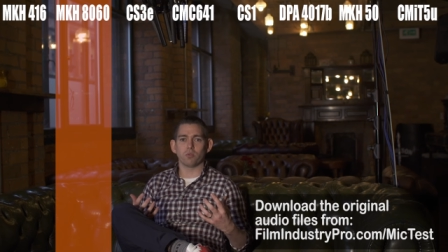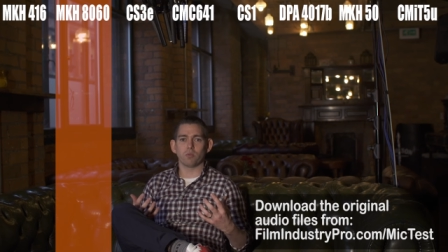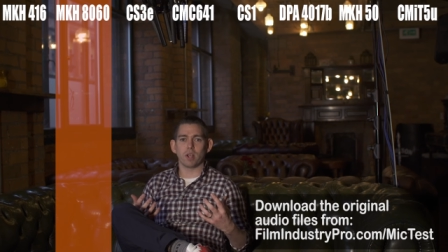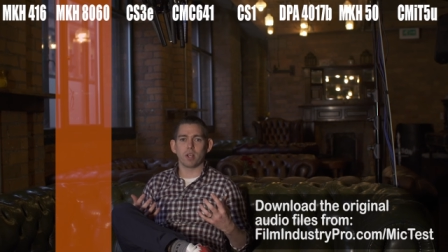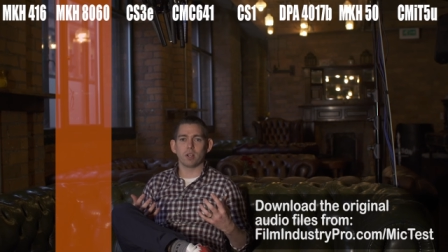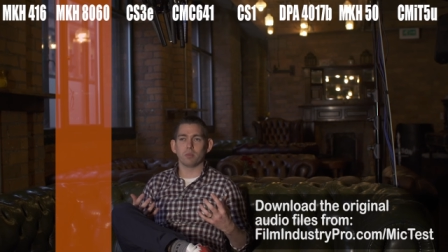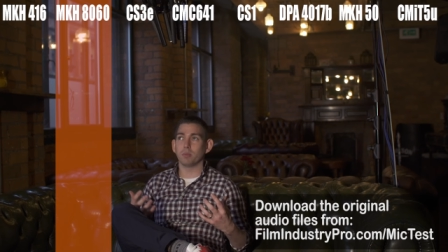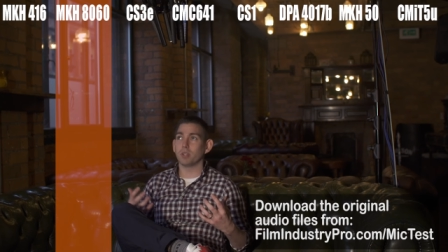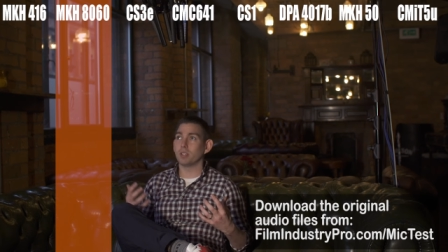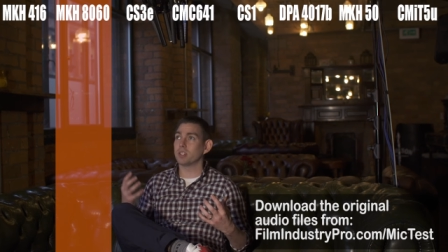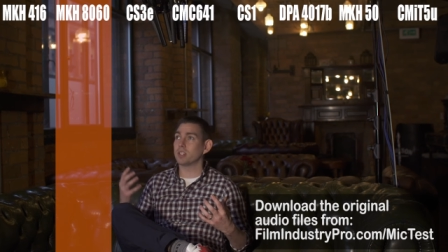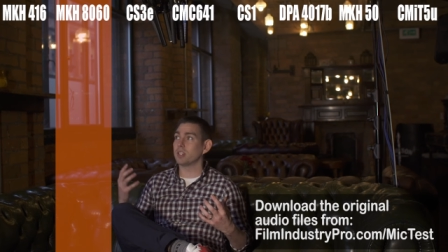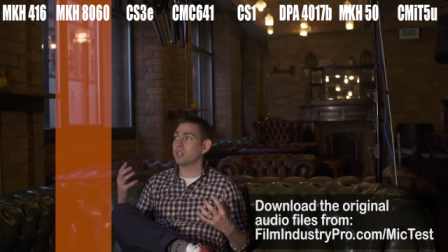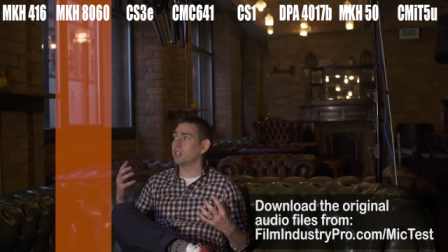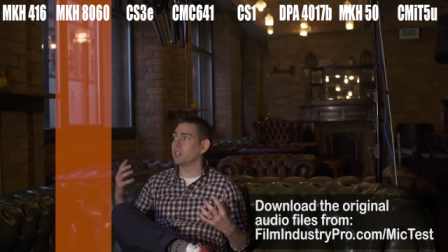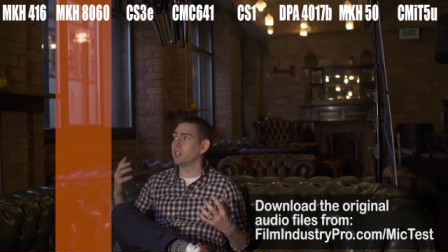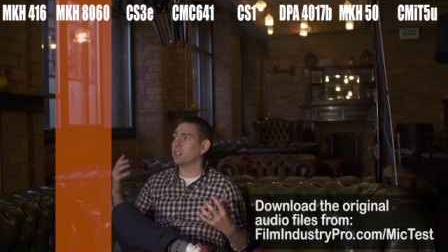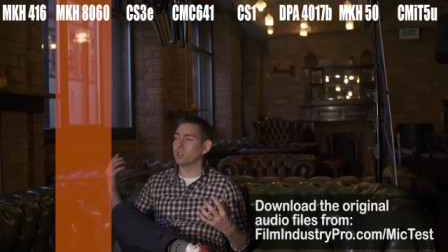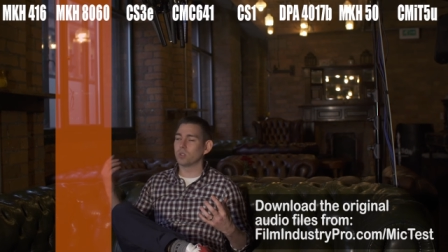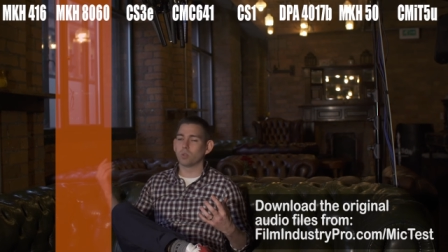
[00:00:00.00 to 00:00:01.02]
around me,
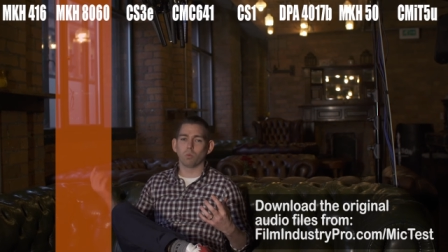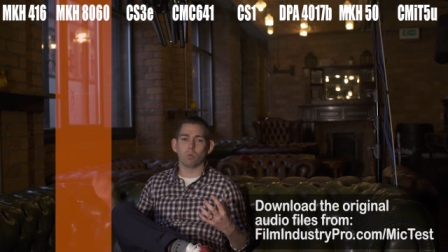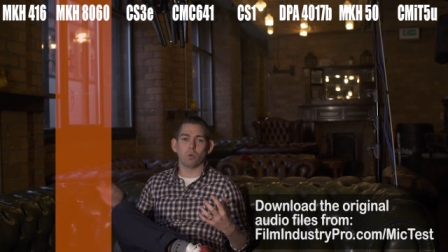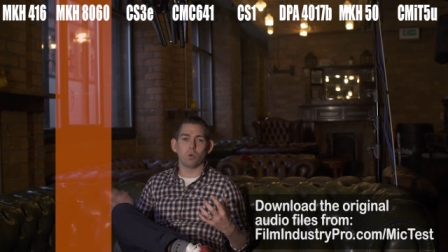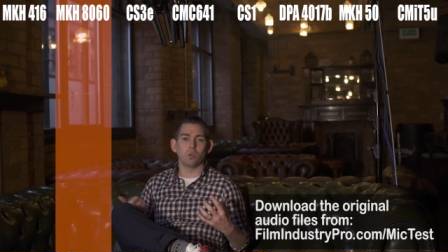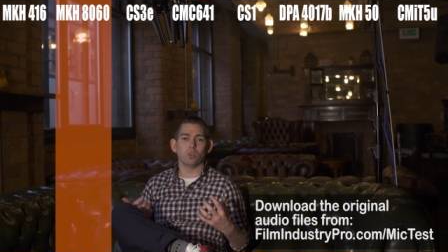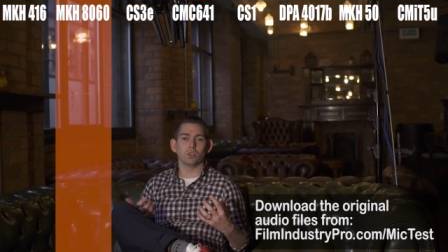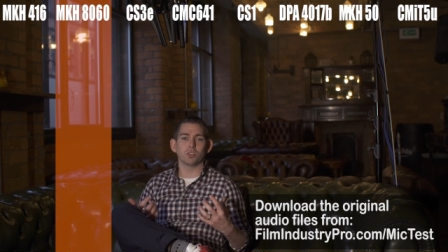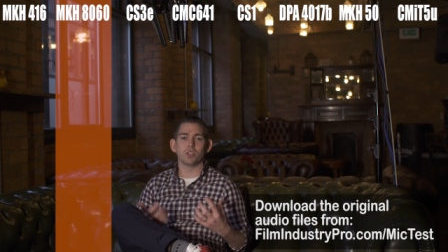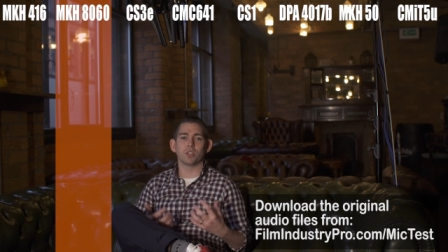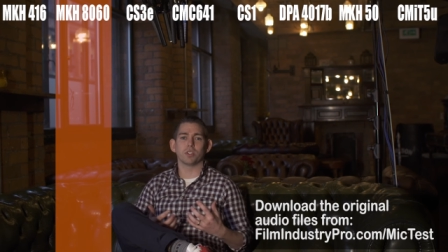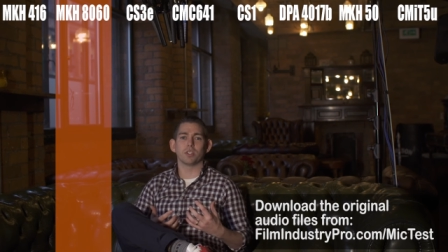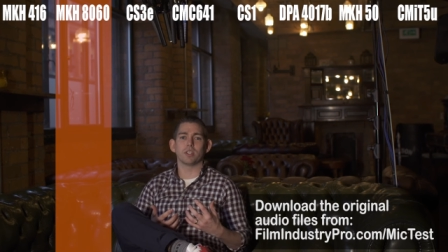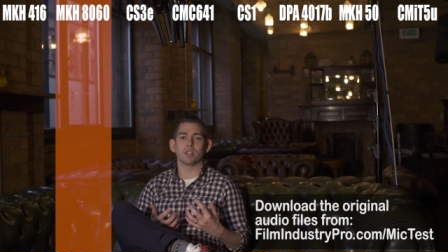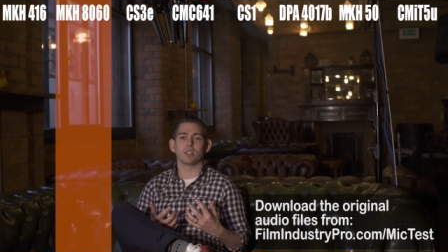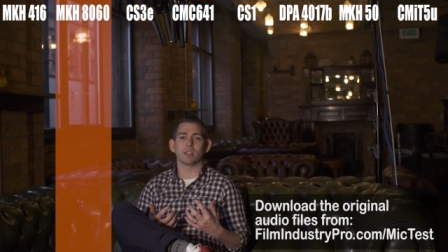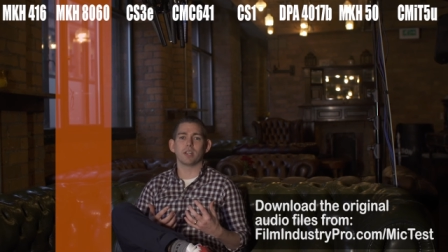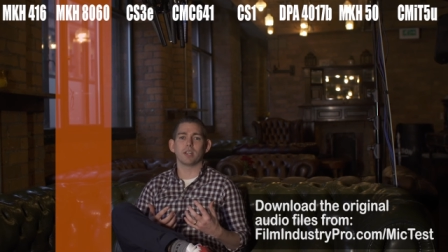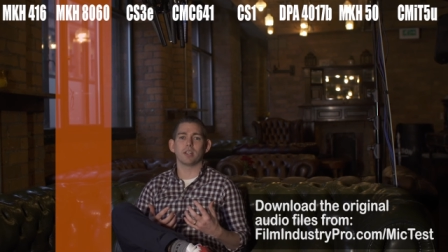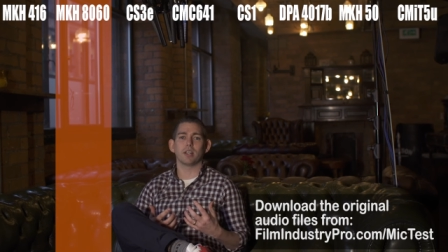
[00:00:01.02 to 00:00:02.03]
ceilings, the walls, and
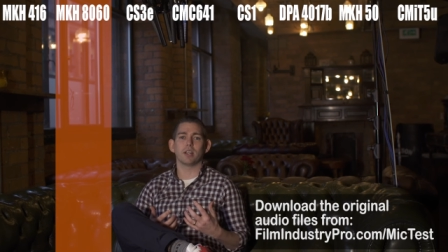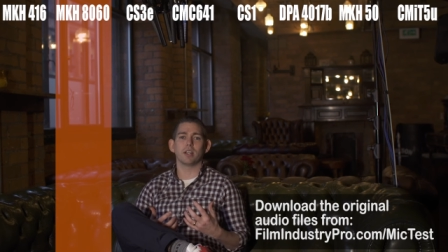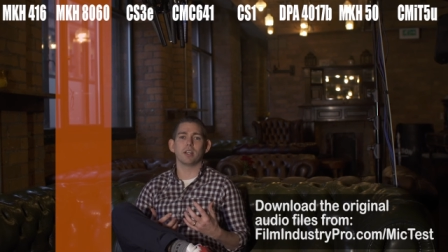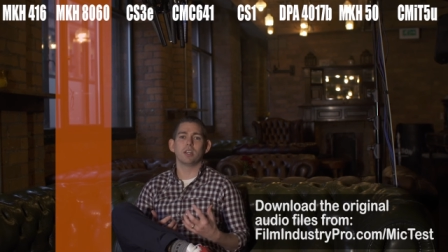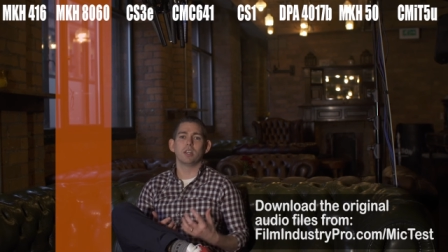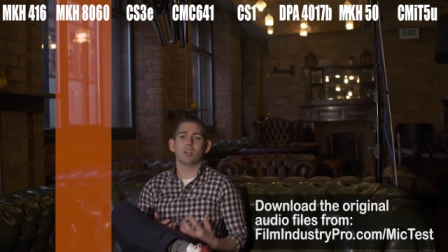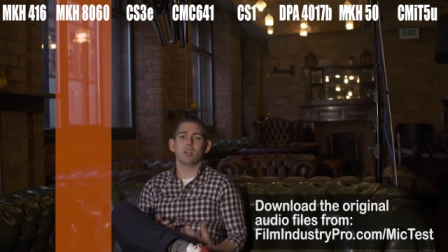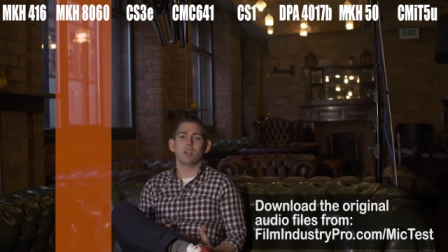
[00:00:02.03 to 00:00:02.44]
things like that.